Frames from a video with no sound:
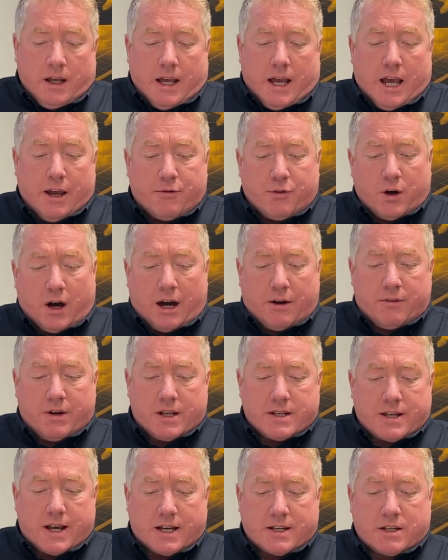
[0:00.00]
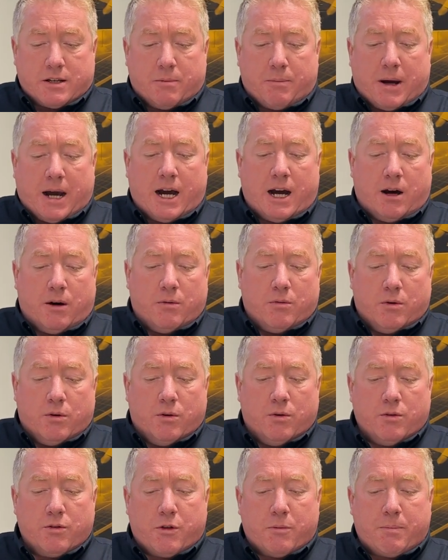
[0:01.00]
If you're having a Tesla
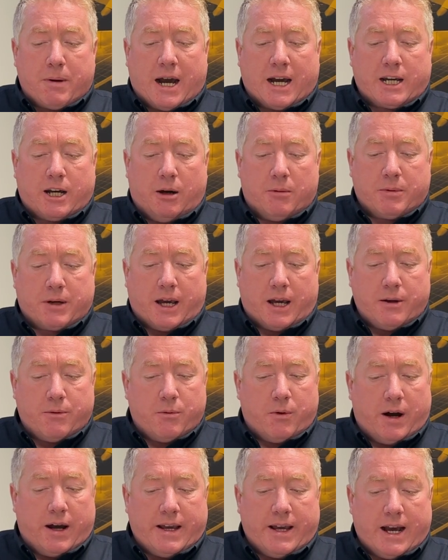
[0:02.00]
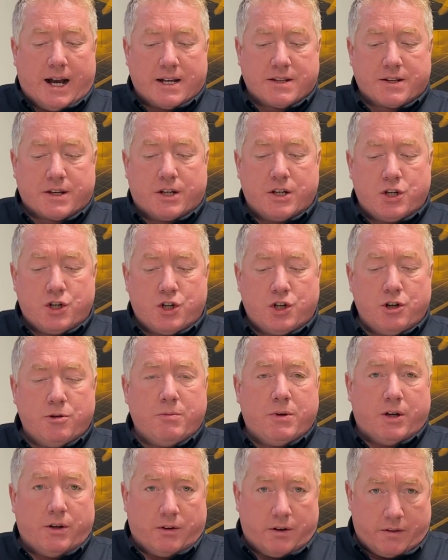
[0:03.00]
Powerwall, the backup gateway has a
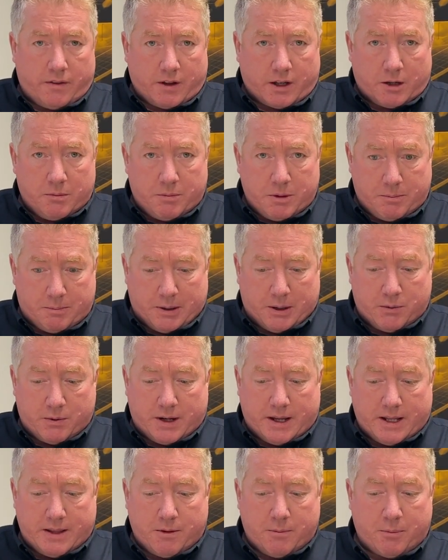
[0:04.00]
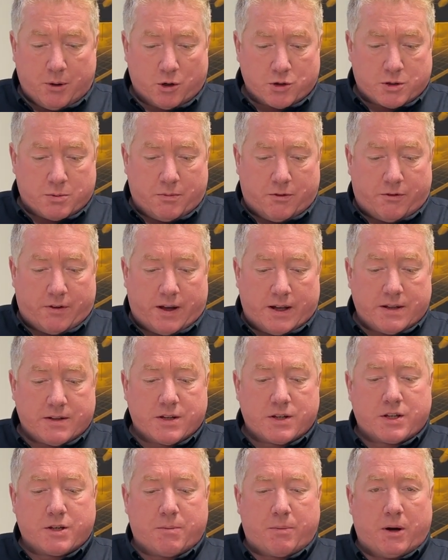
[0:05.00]
consumer unit that can be built in the bottom of it to
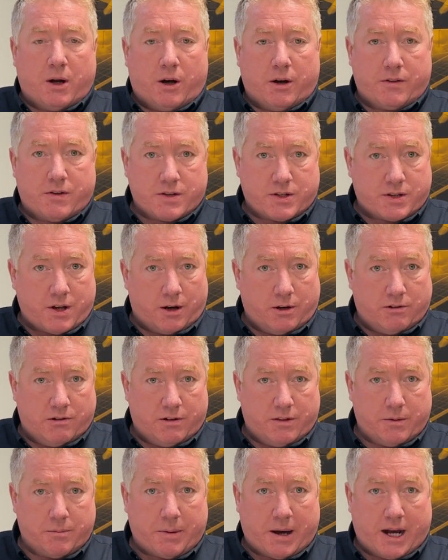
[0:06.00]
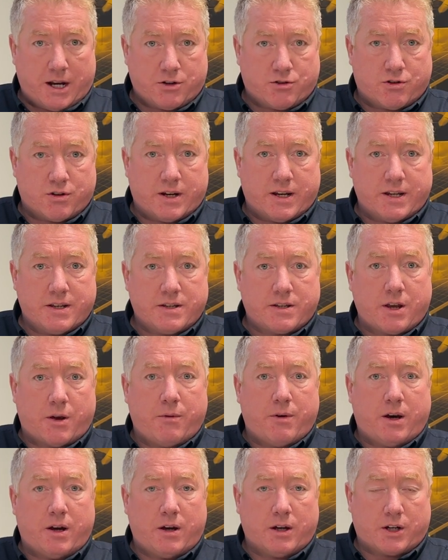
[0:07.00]
supply the solar and the battery,
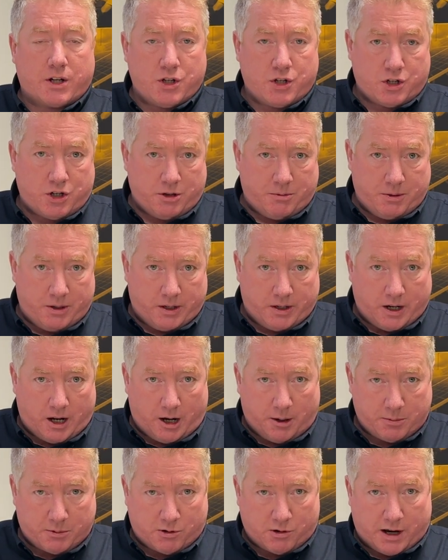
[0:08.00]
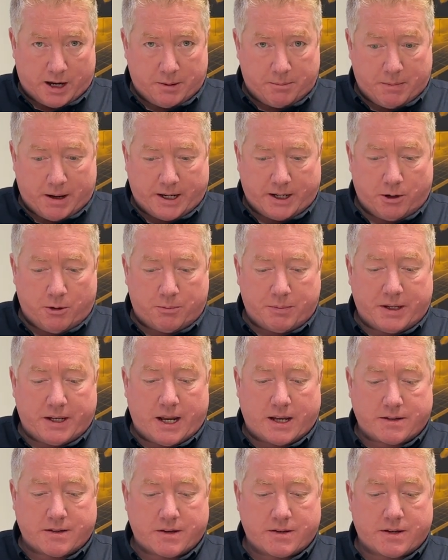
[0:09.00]
so a consumer unit upgrade may not be
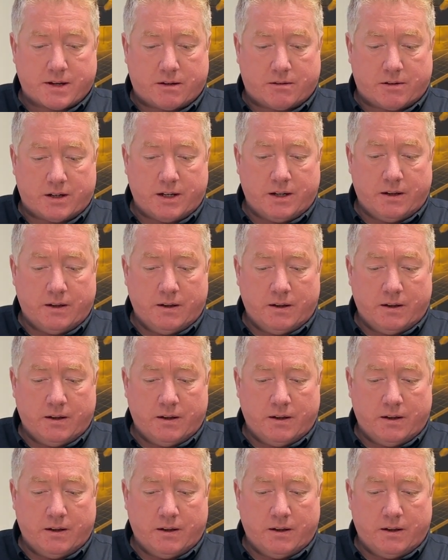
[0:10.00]
necessary.